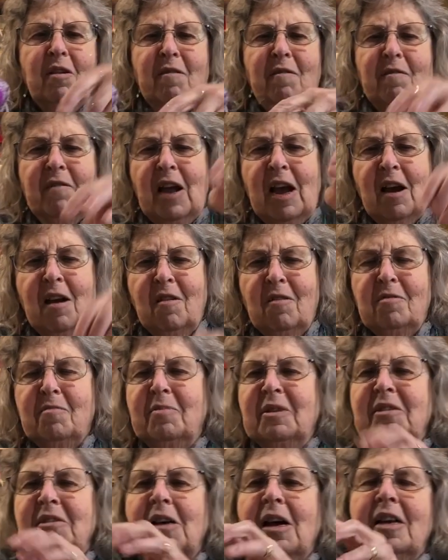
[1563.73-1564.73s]
found,
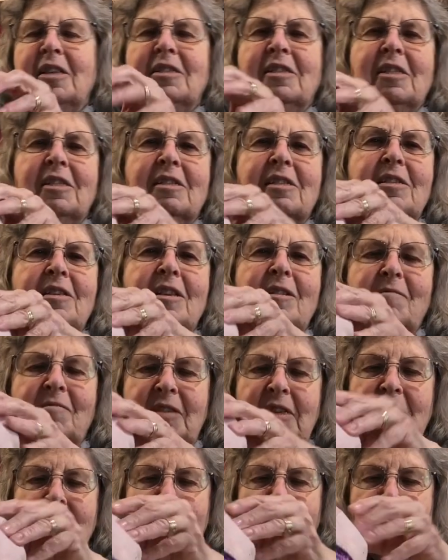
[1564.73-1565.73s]
besides this
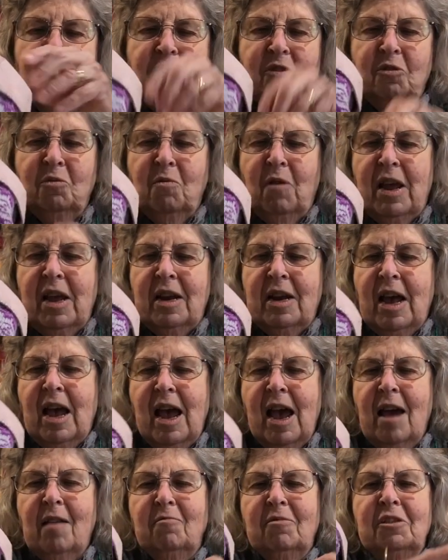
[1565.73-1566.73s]
nifty little suede
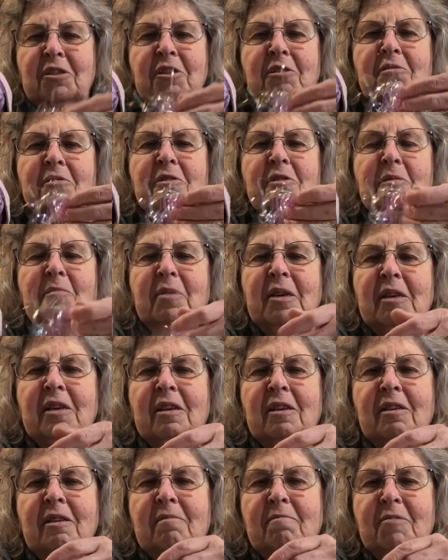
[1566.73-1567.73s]
hat, which used to be
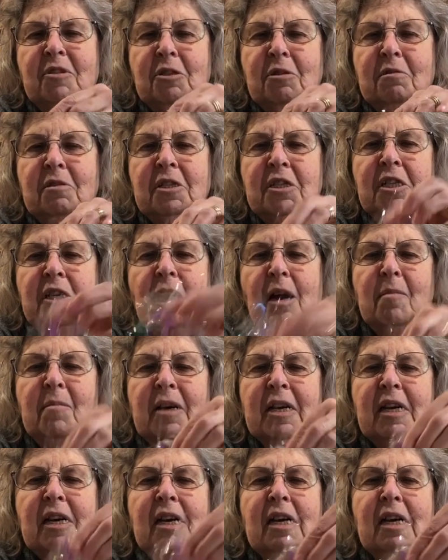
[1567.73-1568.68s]
a Jewish yarmulke,